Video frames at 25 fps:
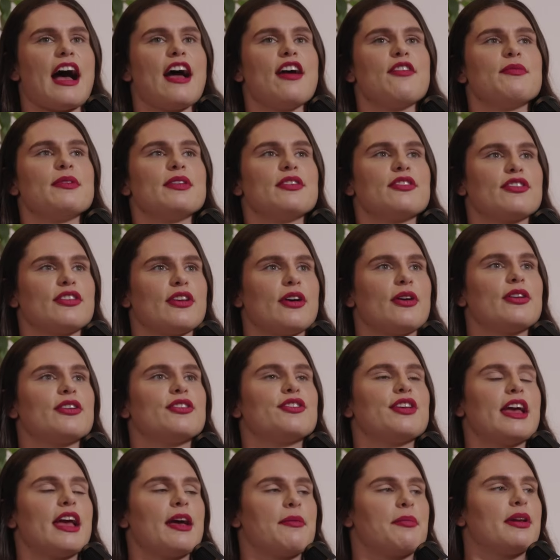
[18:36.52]
I've been slow to
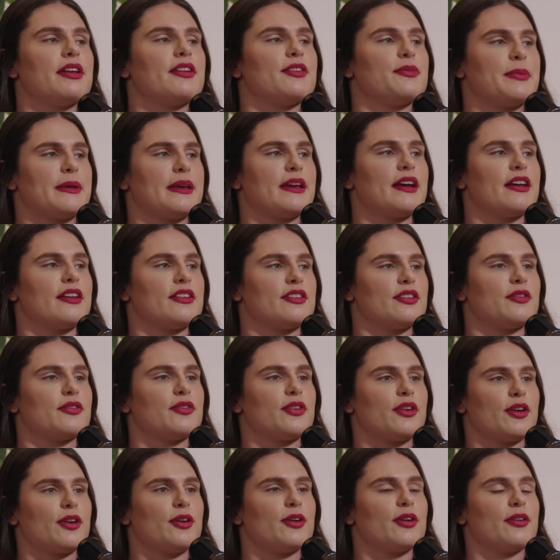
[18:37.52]
say it, but it's because of
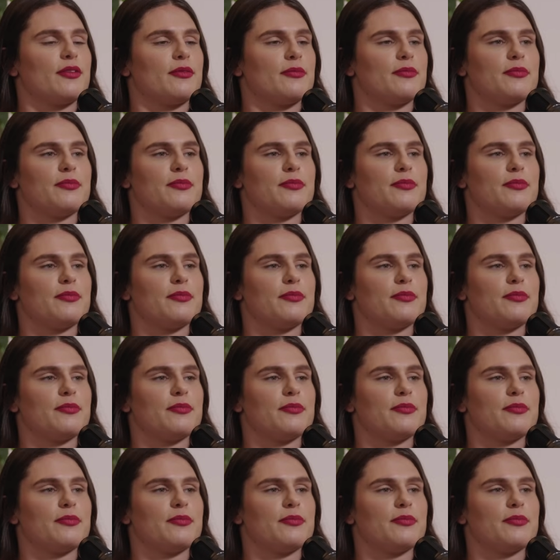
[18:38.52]
her